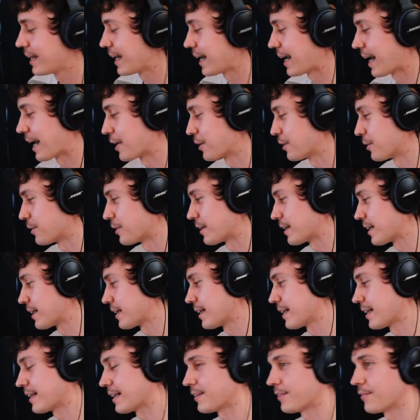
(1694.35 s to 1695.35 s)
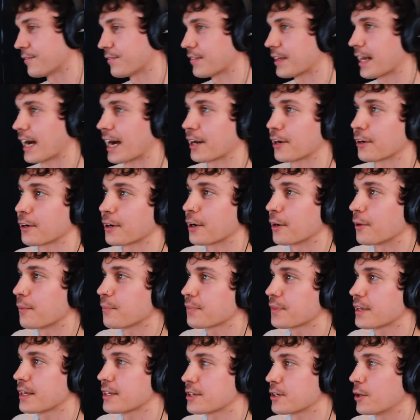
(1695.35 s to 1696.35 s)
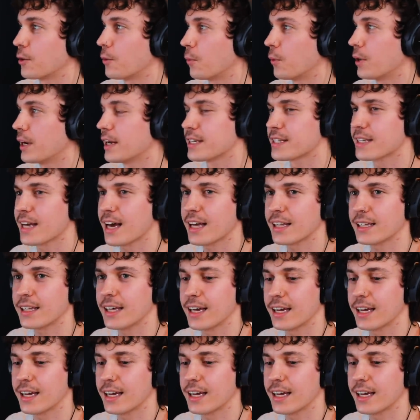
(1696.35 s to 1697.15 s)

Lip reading: I don't know. So is that like,